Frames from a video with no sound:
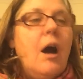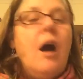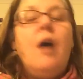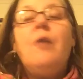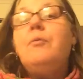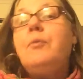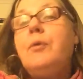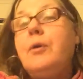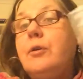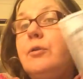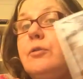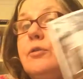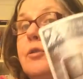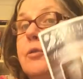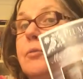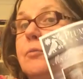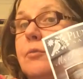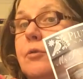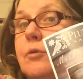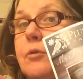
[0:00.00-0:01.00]
I will
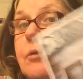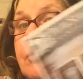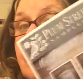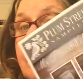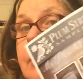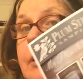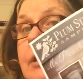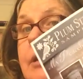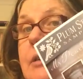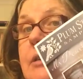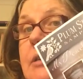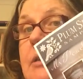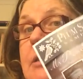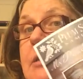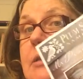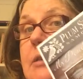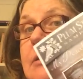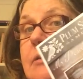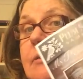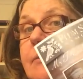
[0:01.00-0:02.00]
do more on
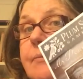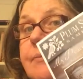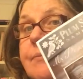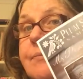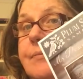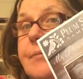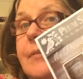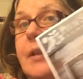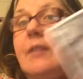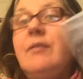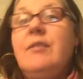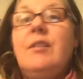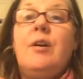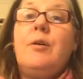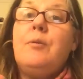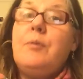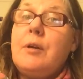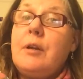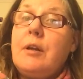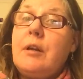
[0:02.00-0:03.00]
this, even though
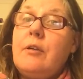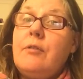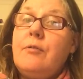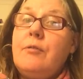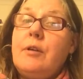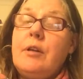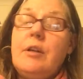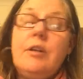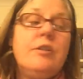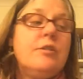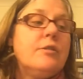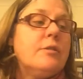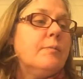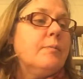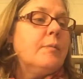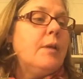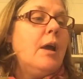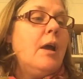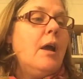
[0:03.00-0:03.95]
I won't get her finished.